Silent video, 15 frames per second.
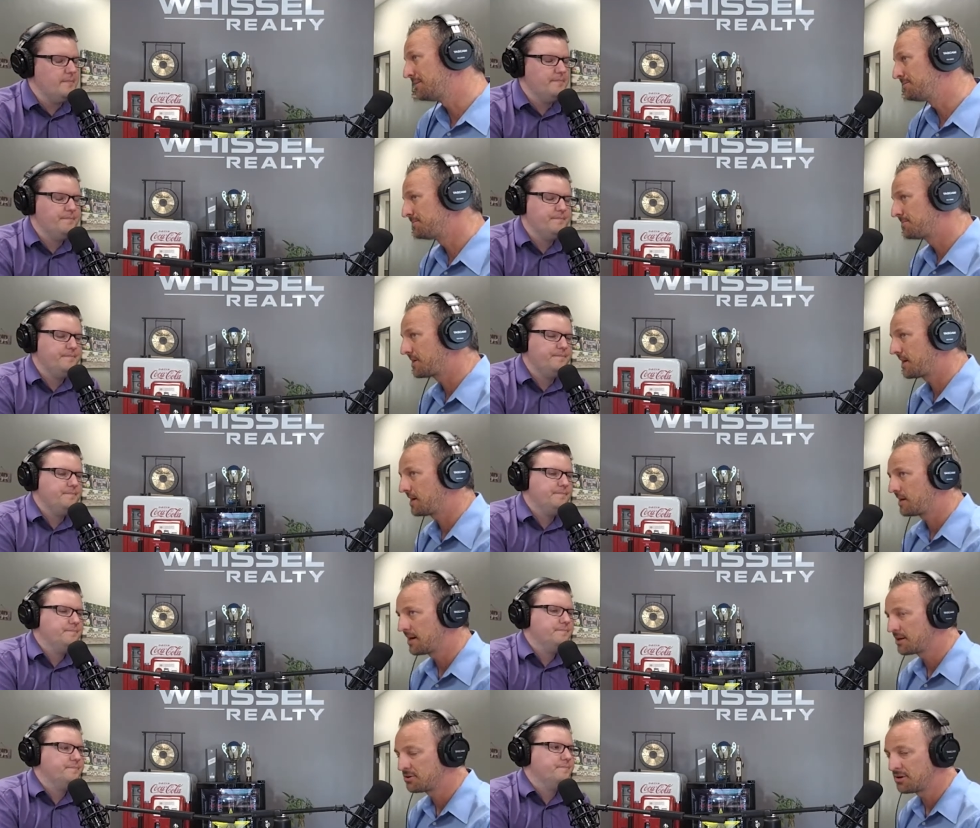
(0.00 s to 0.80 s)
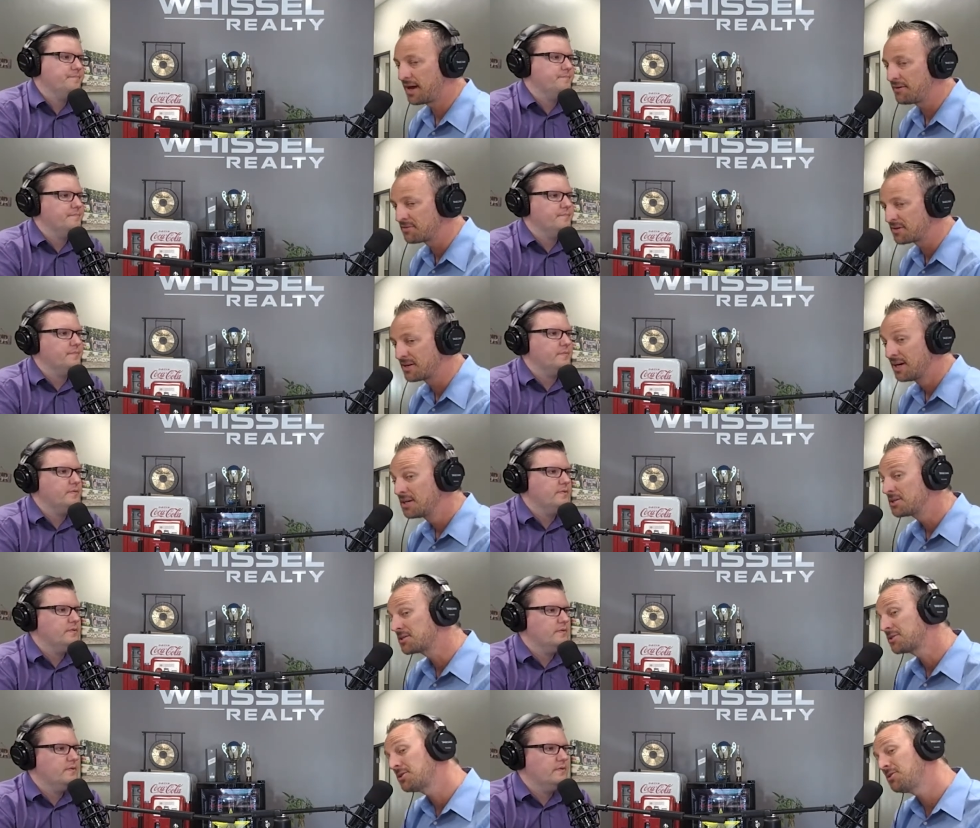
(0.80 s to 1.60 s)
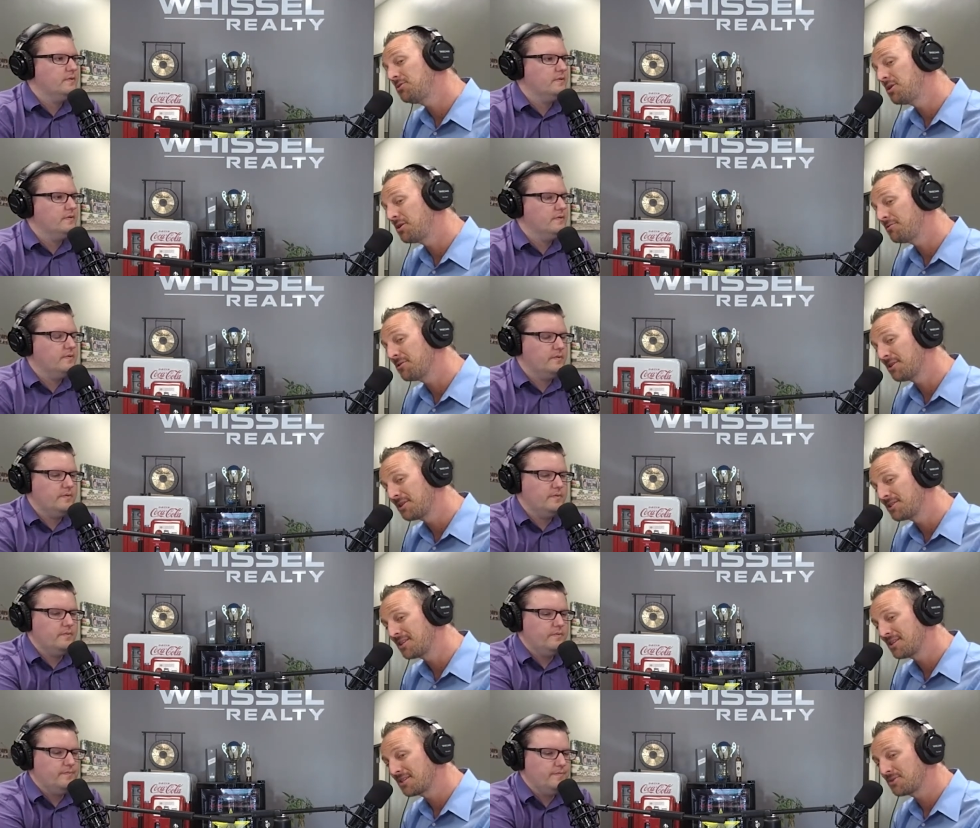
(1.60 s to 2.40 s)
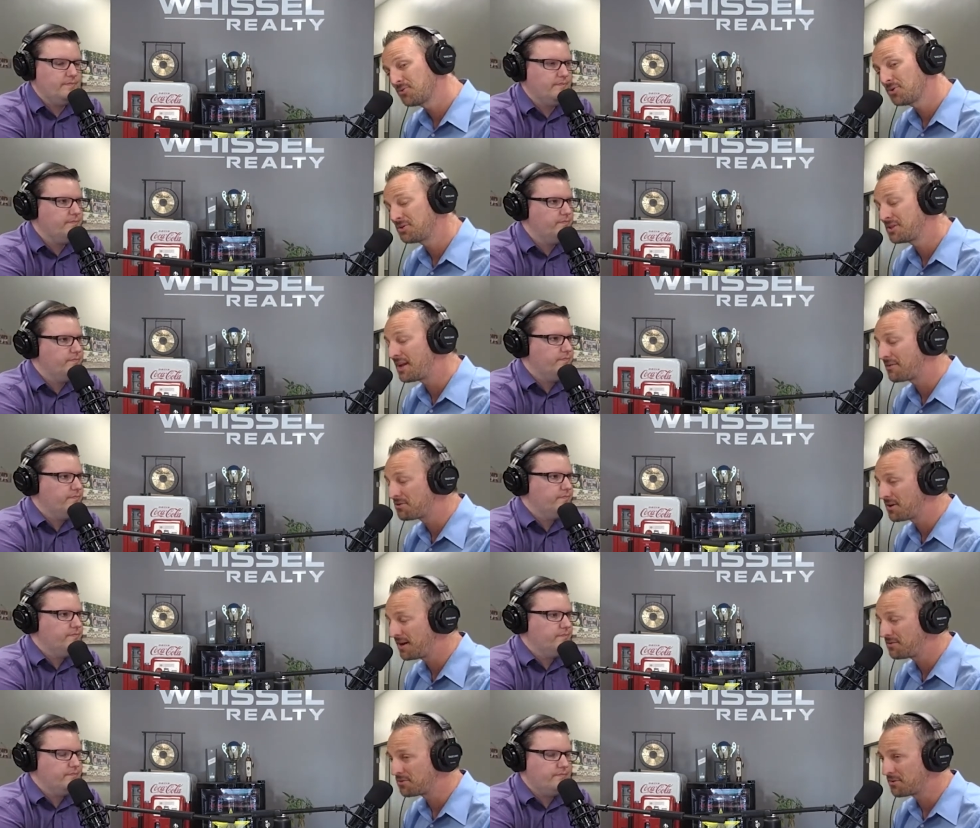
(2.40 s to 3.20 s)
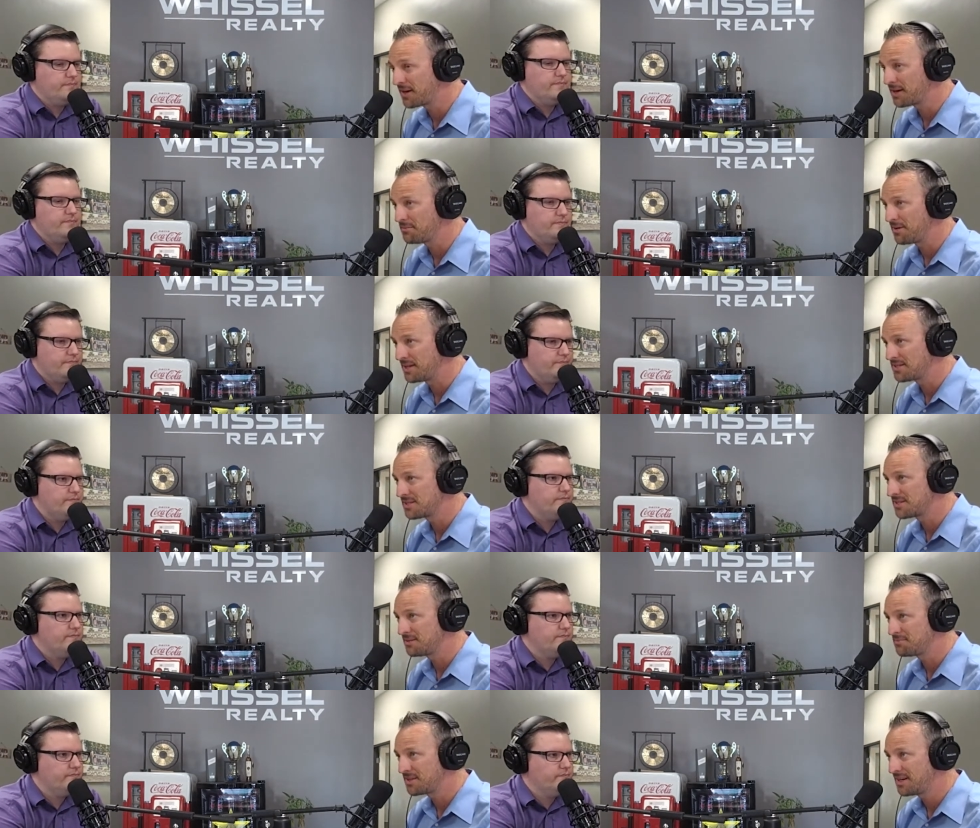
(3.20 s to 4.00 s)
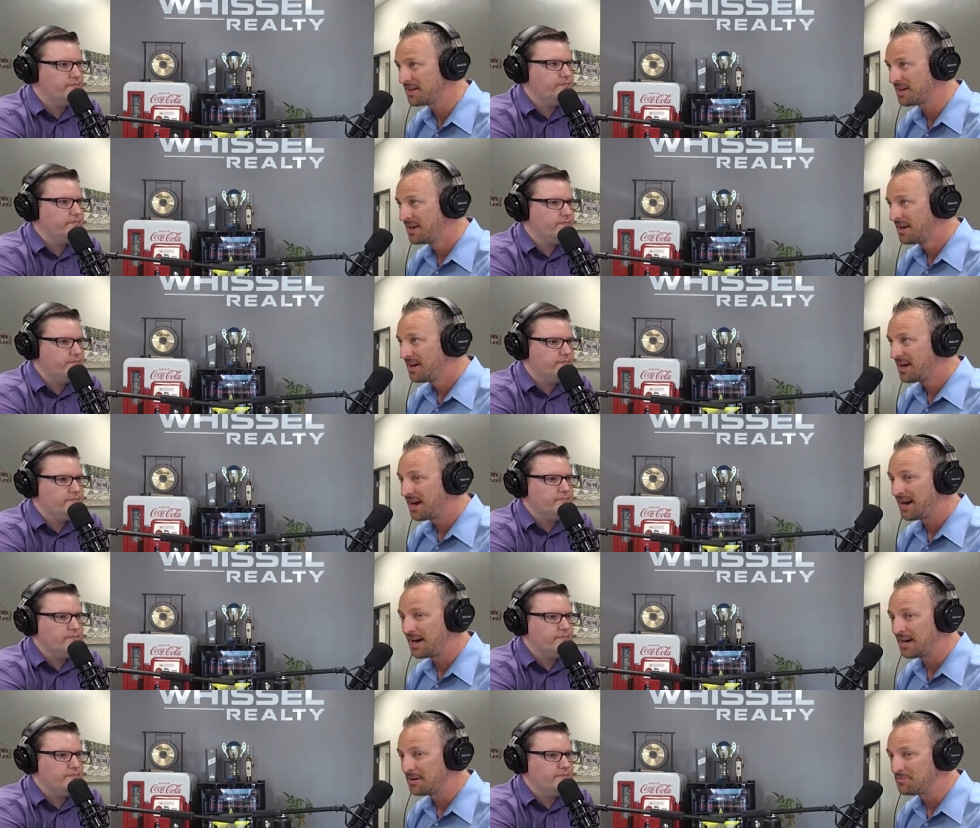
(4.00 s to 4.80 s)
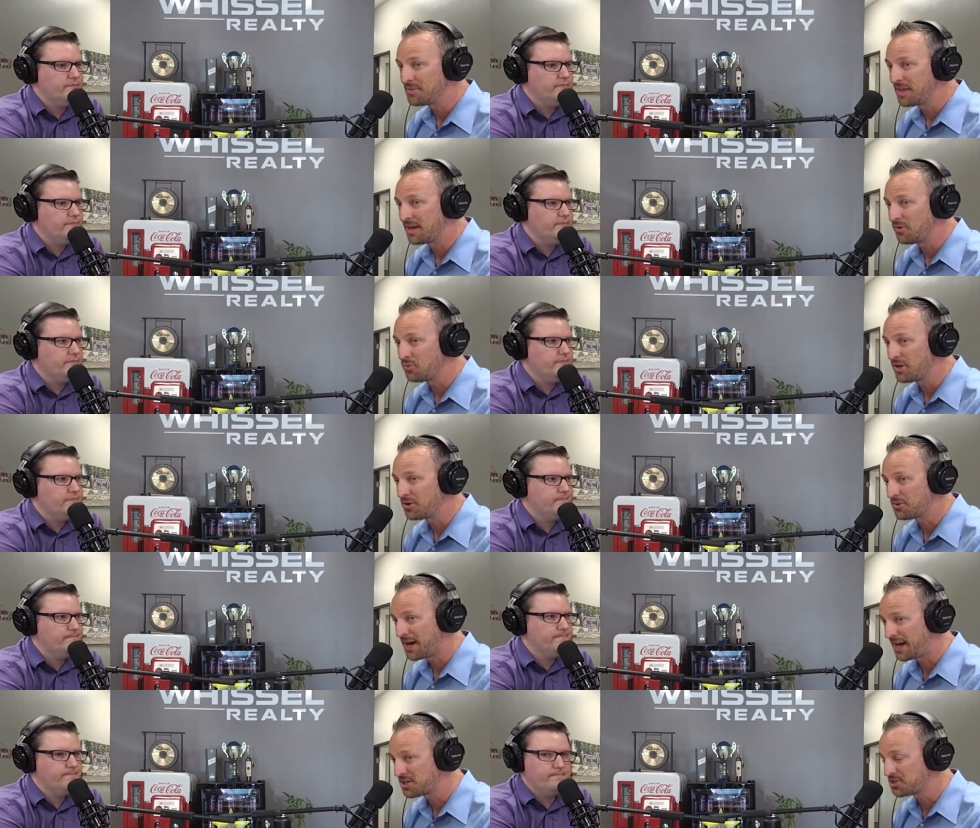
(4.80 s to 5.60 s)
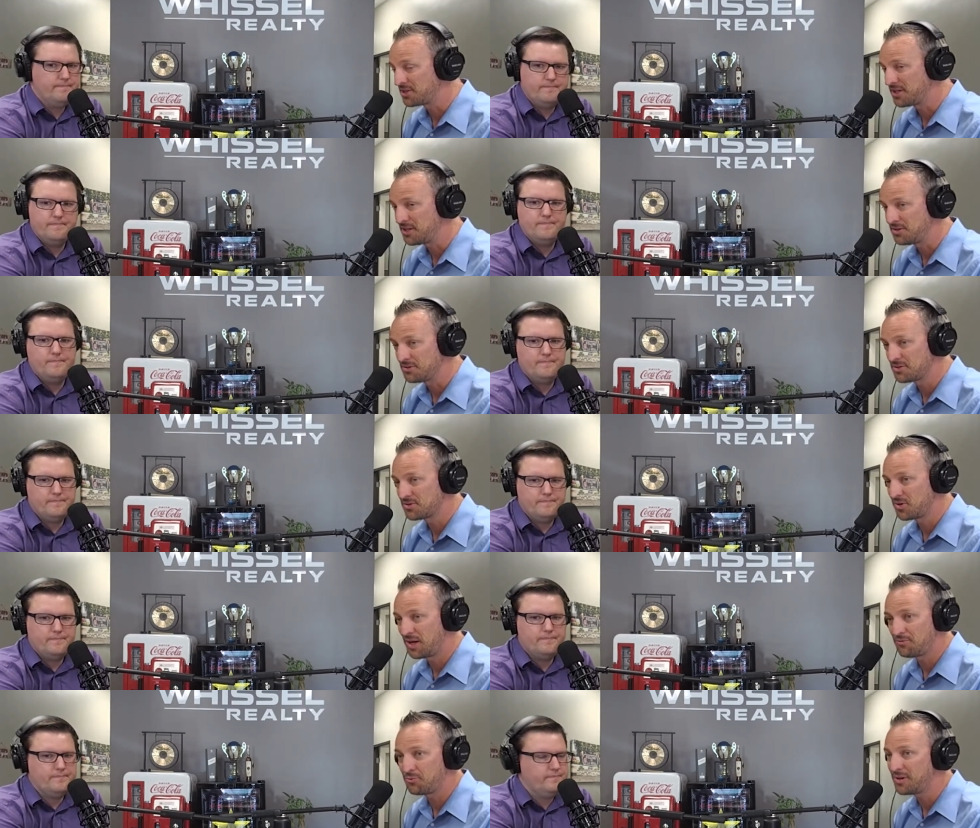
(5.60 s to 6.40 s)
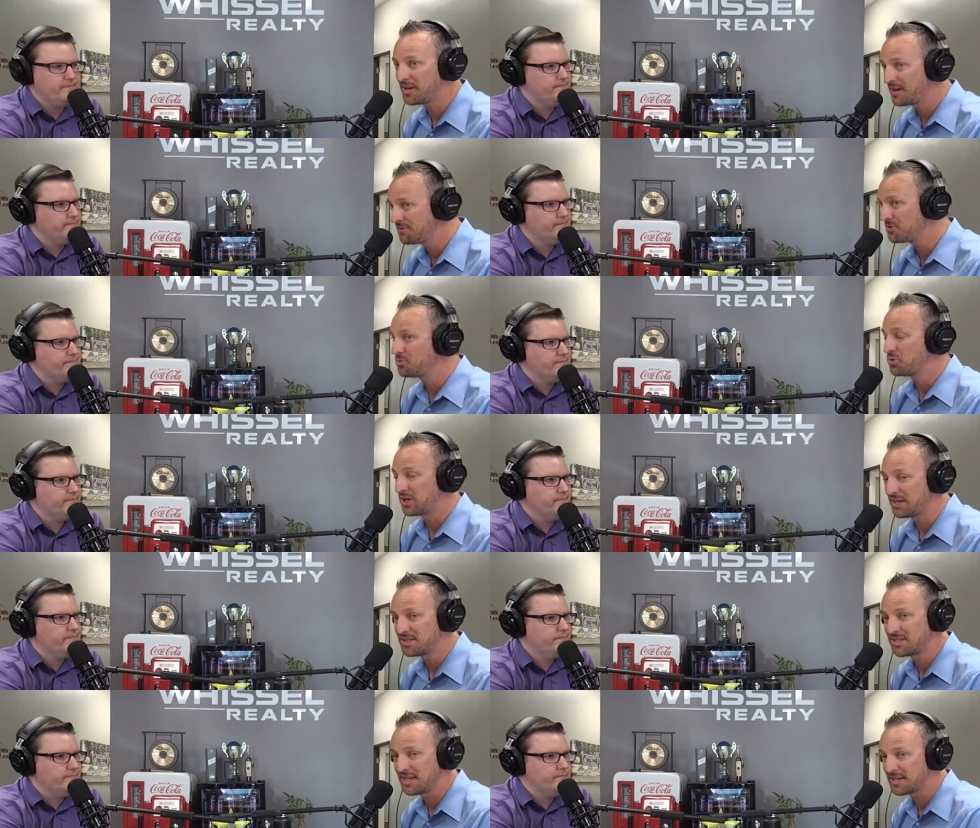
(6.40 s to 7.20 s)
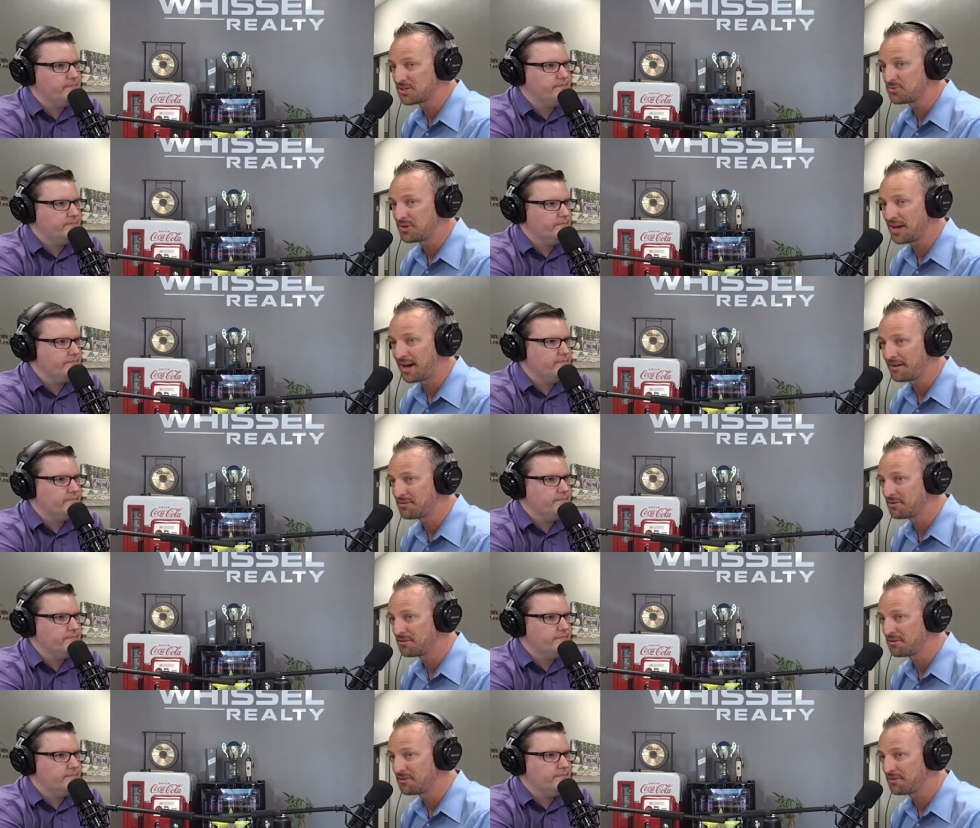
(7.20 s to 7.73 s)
Speaker 1: yeah. I, I don't ever, just so you know, if you're listening to this, we'll never ever recommend something um, that we don't actually use. If we give you links, yes, we